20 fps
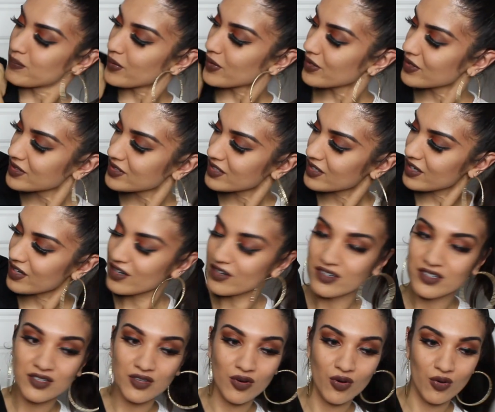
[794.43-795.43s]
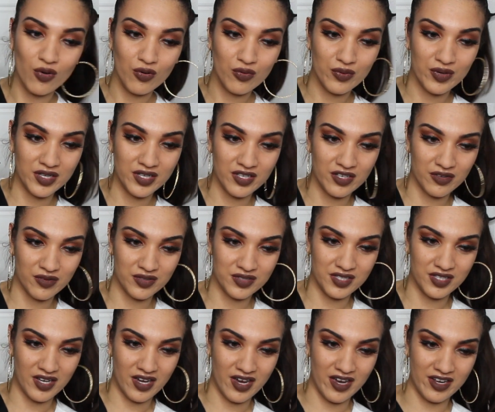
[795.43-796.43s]
burnt a little hole right here
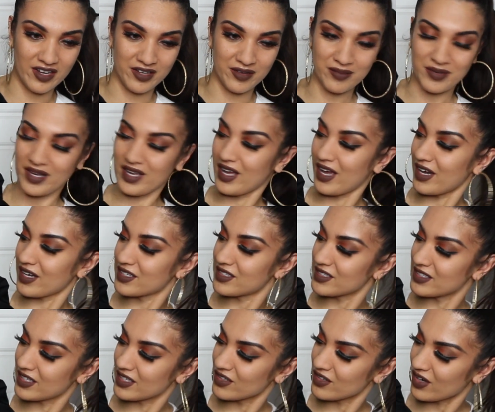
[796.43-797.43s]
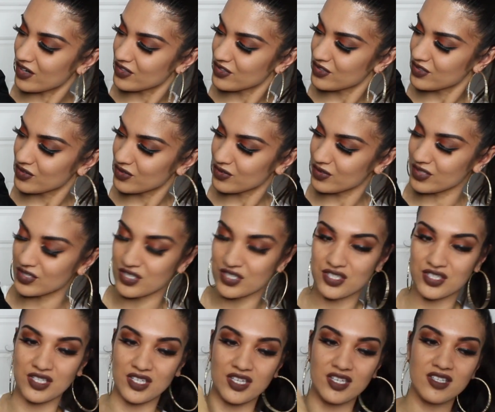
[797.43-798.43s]
with the iron by accident onto the
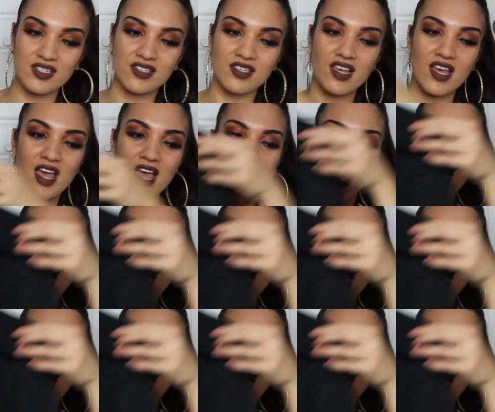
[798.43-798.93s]
sheet.